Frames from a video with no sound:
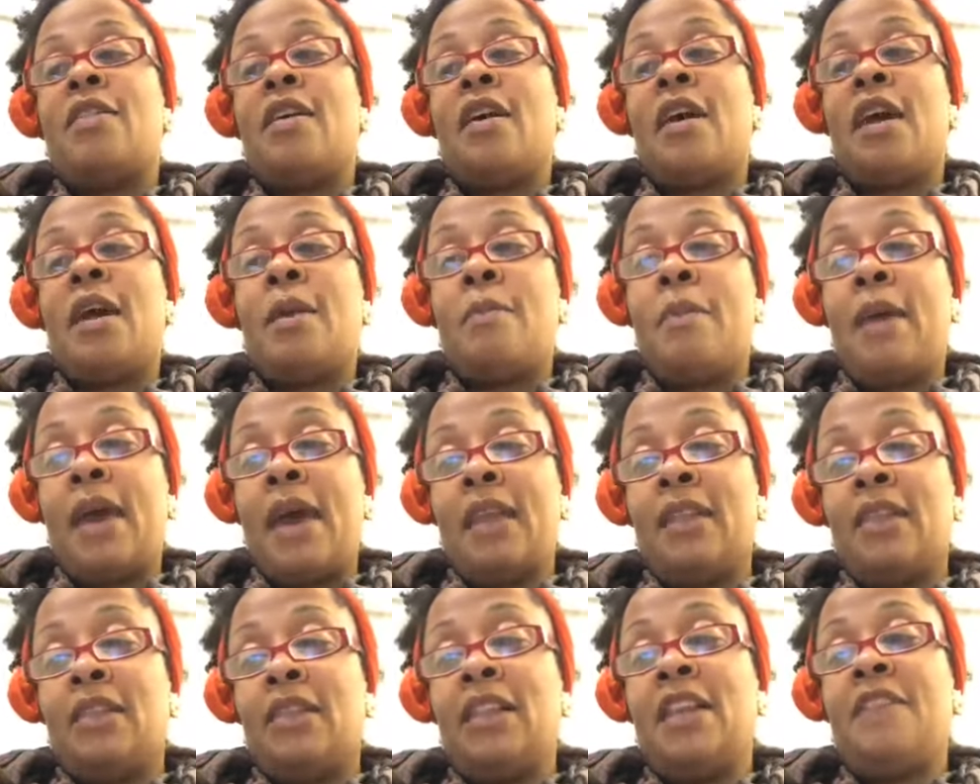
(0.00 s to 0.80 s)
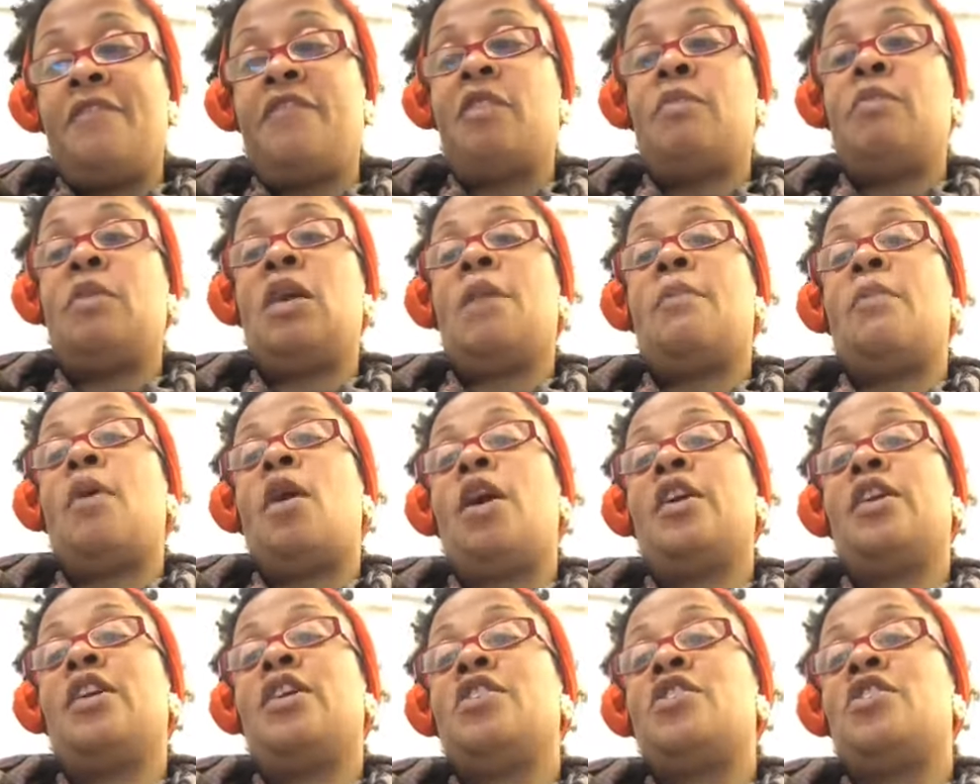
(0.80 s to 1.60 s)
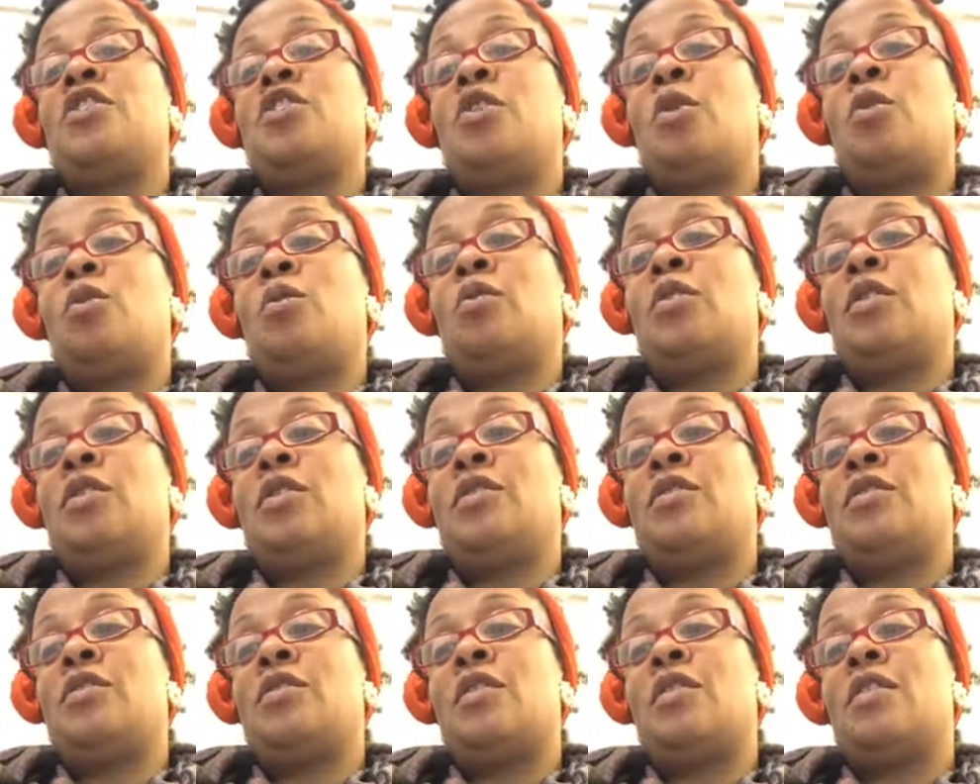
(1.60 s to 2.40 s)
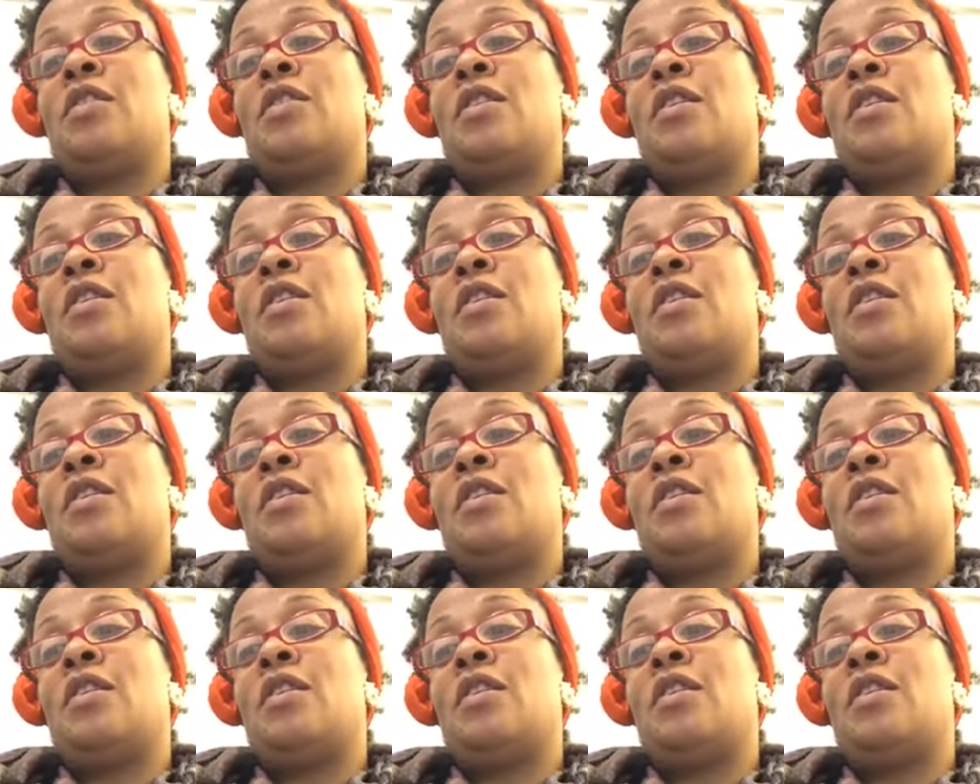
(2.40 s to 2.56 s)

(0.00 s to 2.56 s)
A man lifted me upon his shoulders.